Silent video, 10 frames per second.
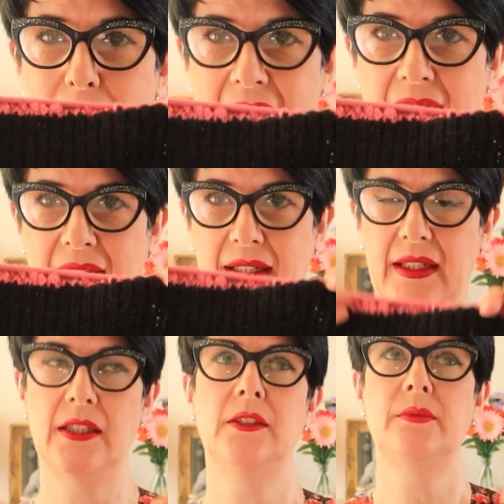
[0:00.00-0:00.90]
back,
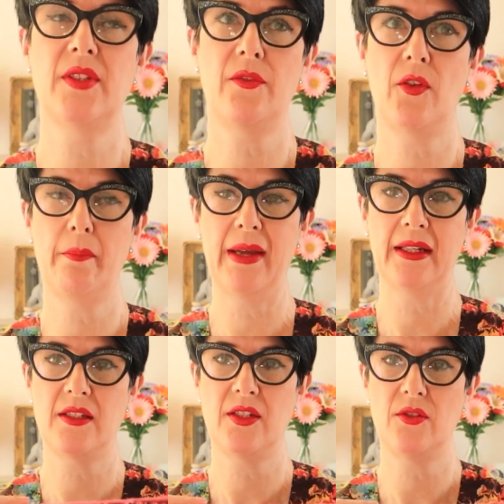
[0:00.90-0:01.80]
so I've got the
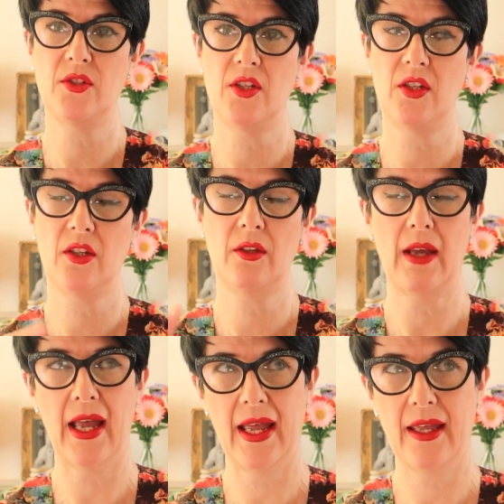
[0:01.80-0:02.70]
back to do
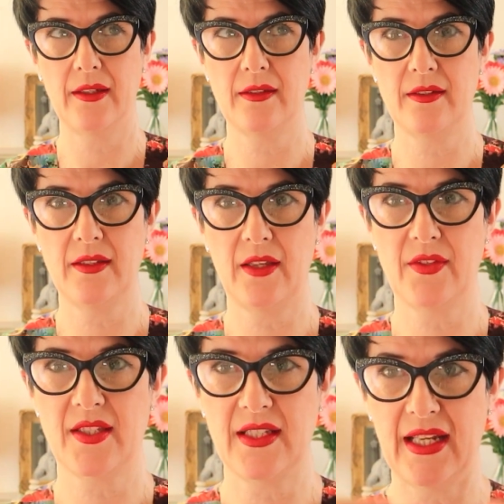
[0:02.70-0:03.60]
and the other
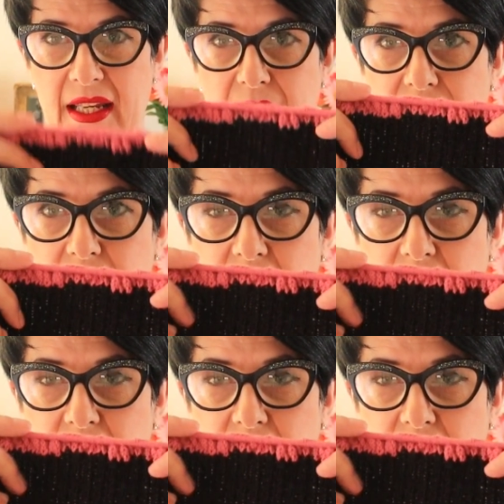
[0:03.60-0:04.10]
sleeve.